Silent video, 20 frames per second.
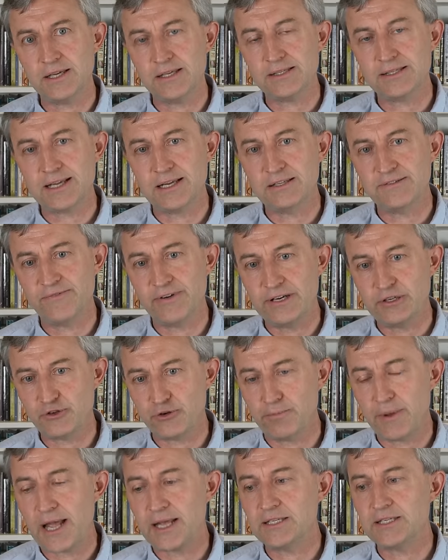it sounds very
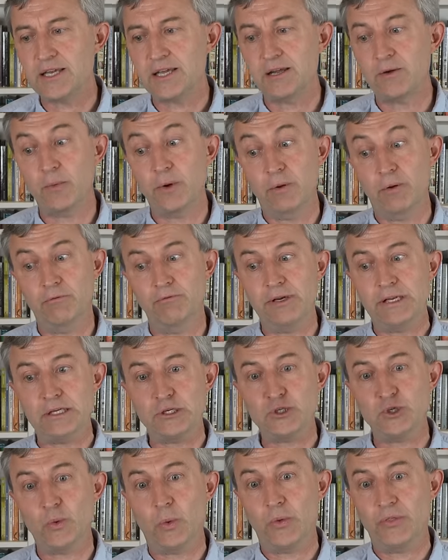dramatic, we're not really
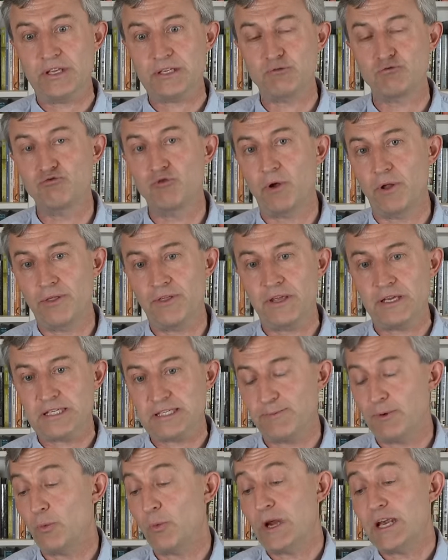sure what this wrath
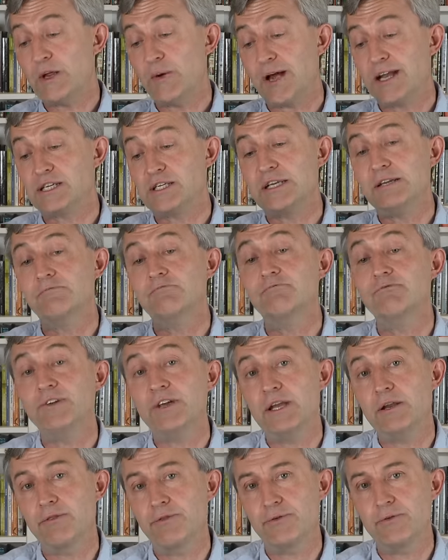is, but when you actually
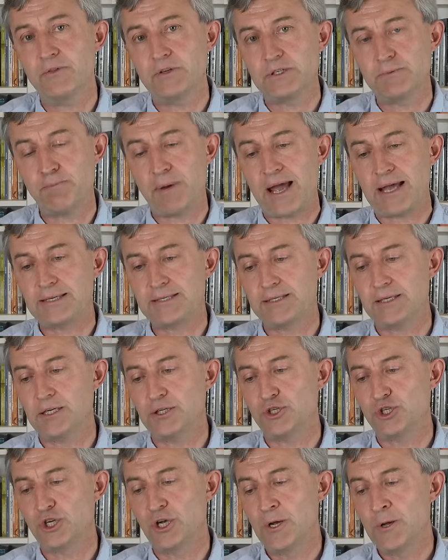read through this
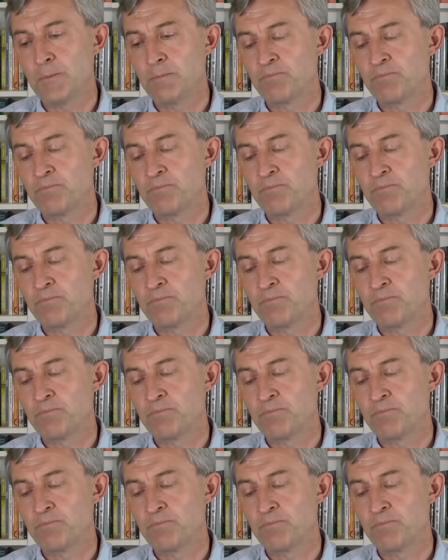passage,